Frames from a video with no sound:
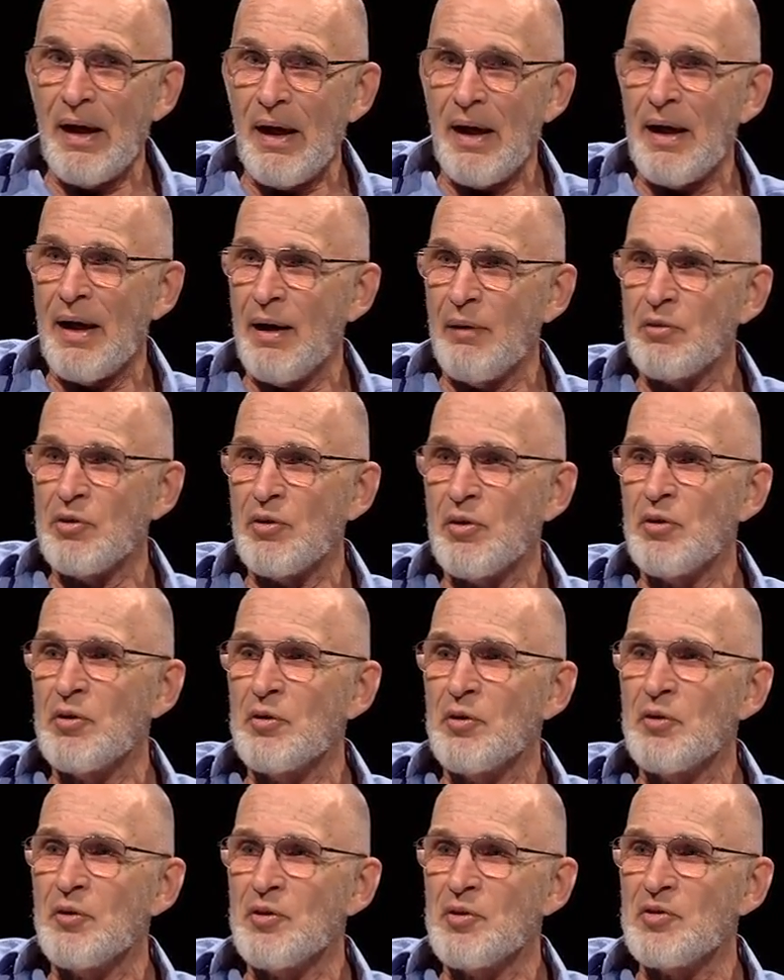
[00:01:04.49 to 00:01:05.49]
And I was going to
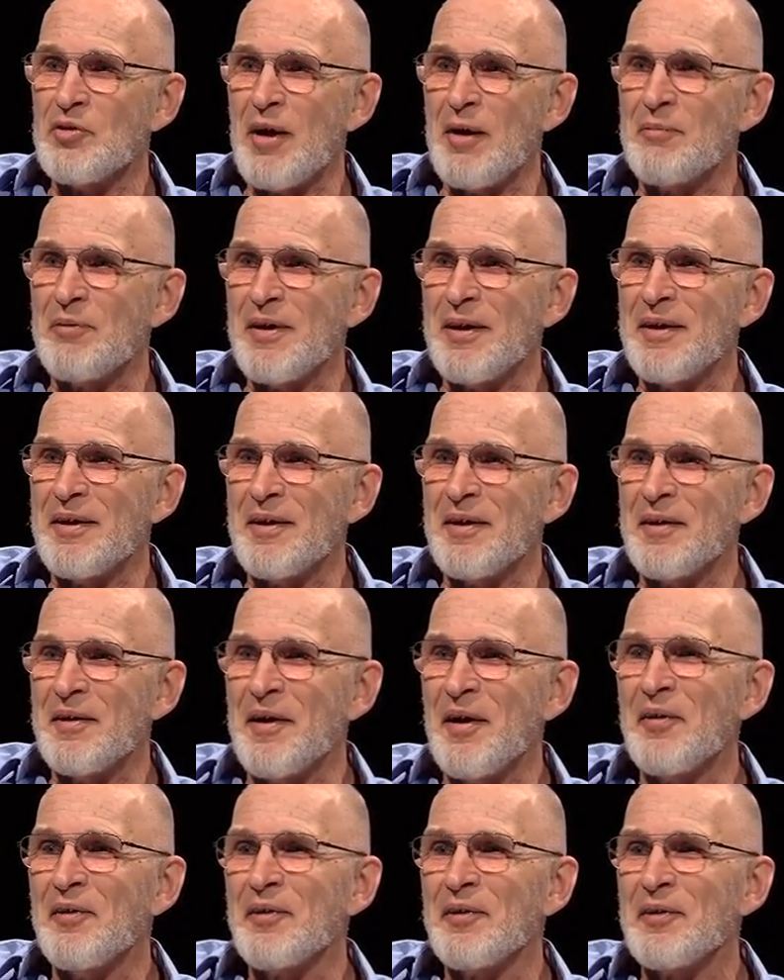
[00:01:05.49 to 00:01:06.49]
do the same thing in
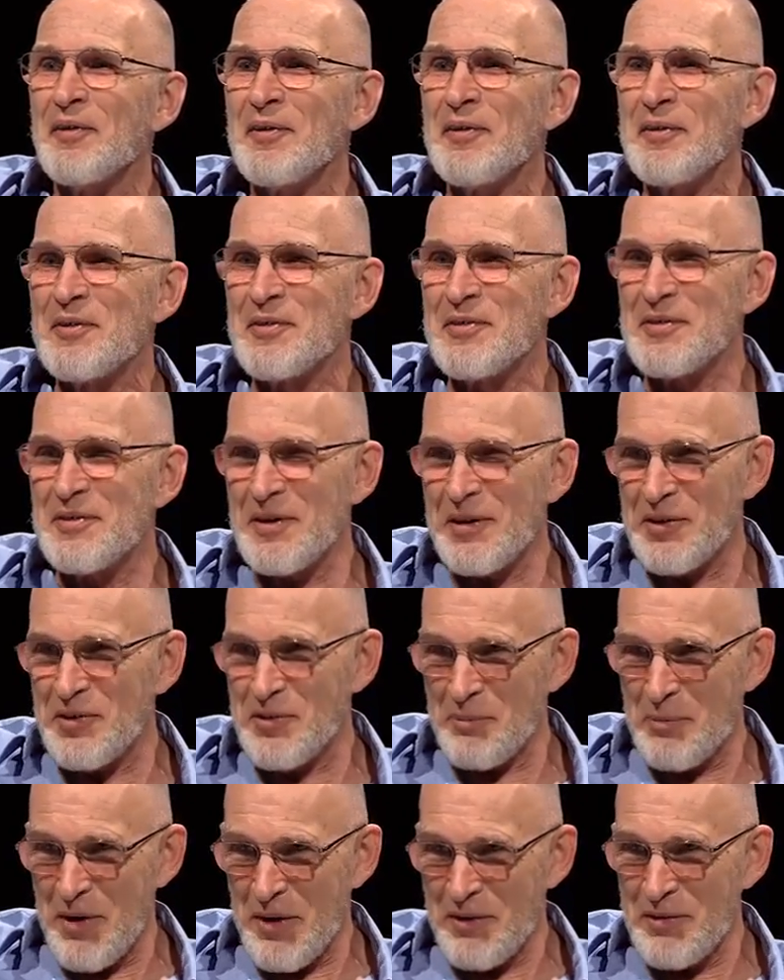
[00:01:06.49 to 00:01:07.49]
another
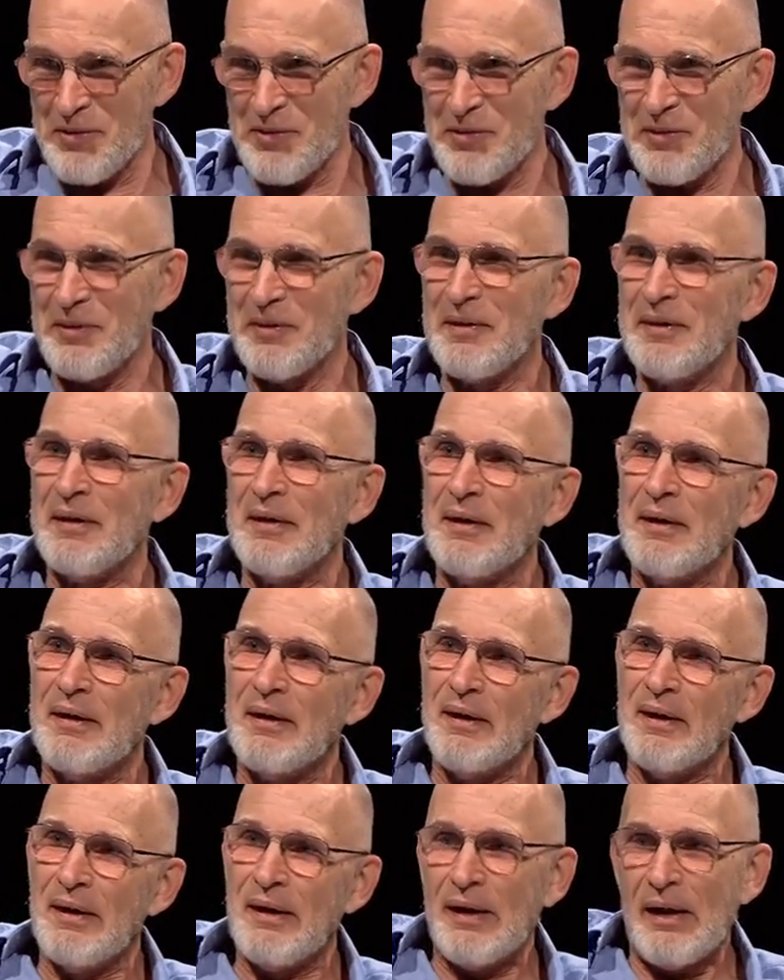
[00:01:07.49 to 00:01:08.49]
6 months.
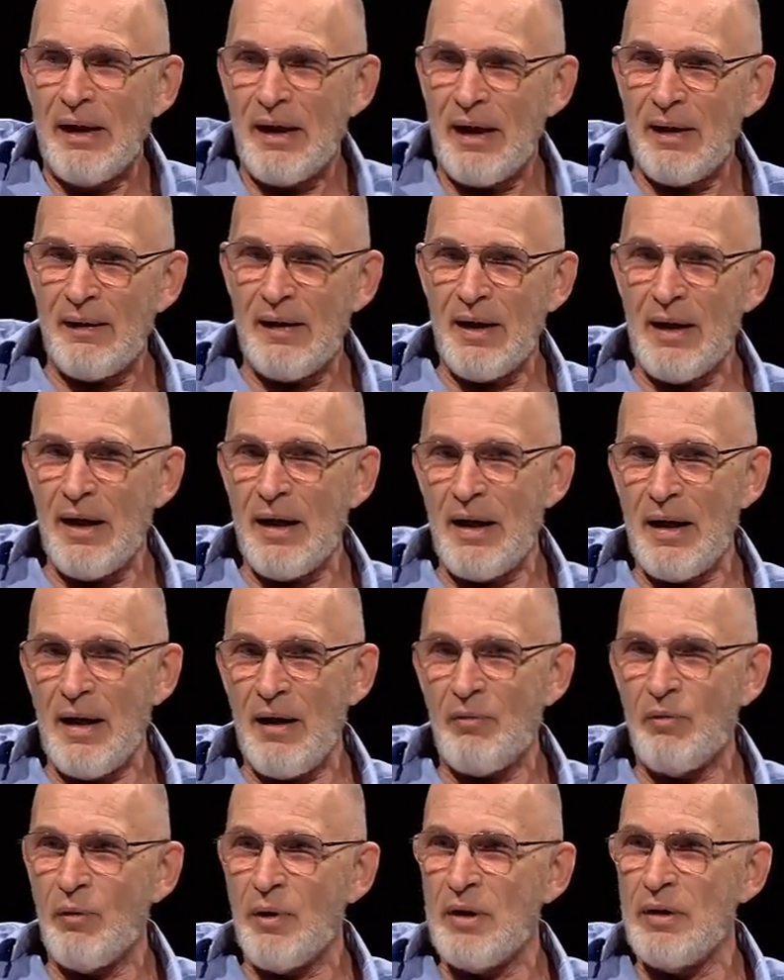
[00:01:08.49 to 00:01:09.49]
And then I'd
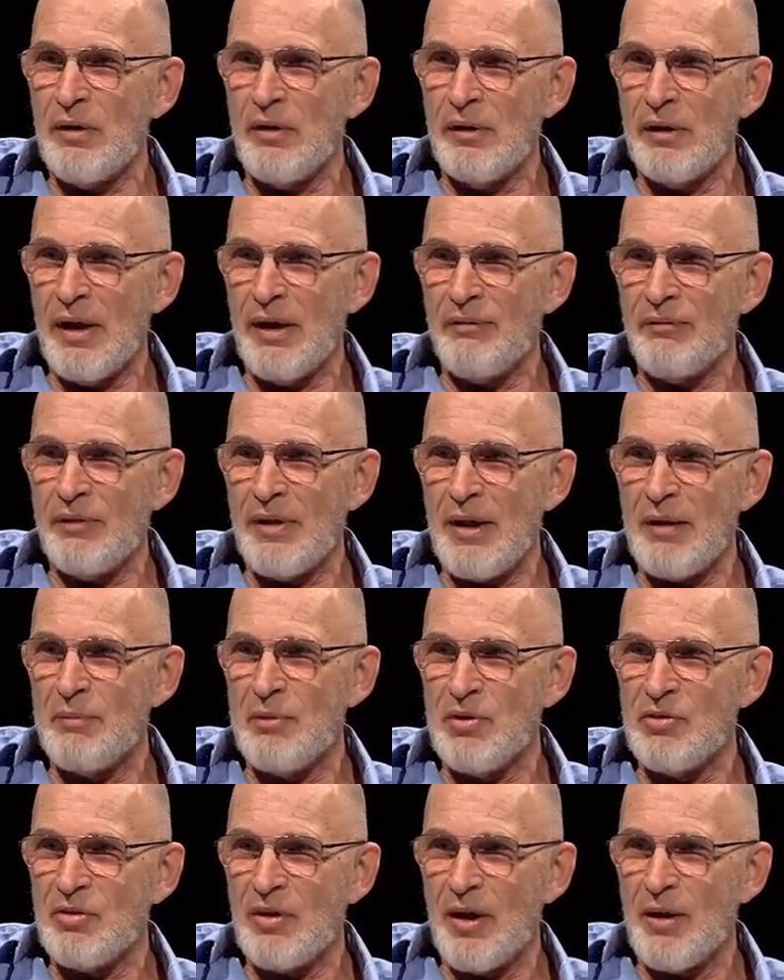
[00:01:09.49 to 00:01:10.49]
have 1 year left, and they'd
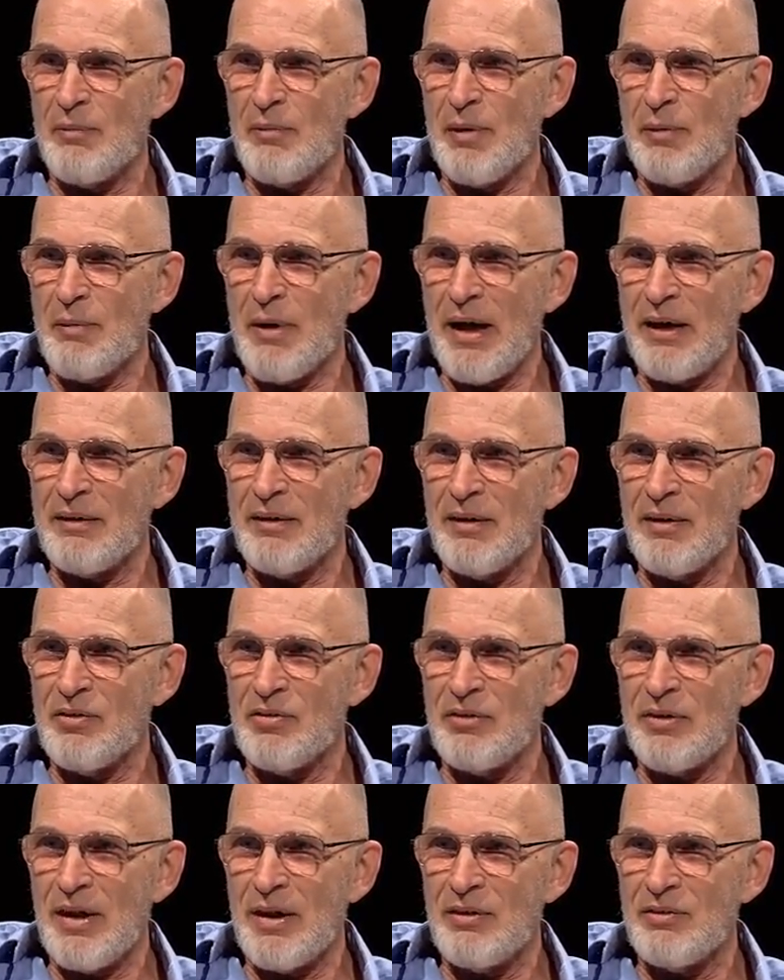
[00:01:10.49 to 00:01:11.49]
be sending me back to the
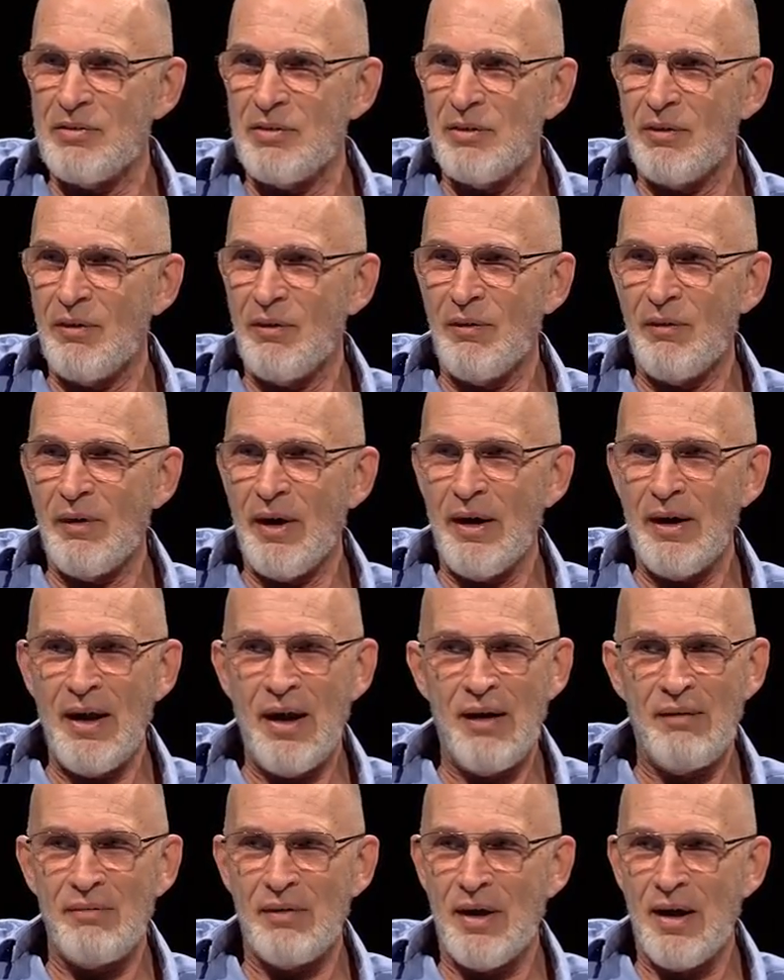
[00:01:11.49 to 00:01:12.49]
States, and oh, I'd
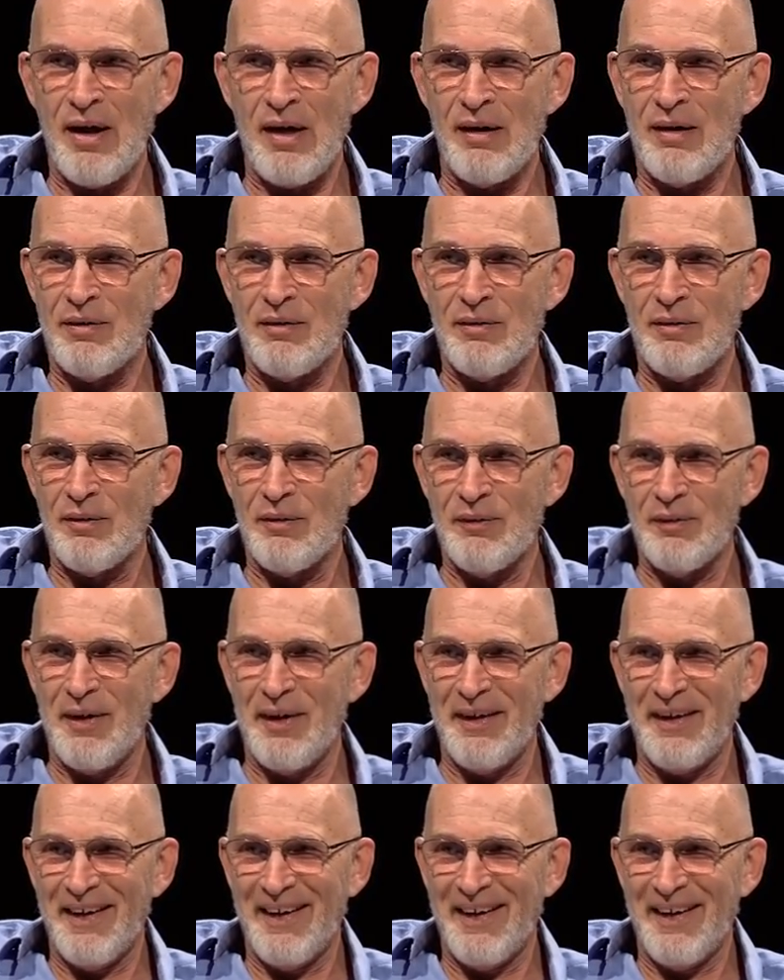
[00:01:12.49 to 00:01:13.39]
have an attitude.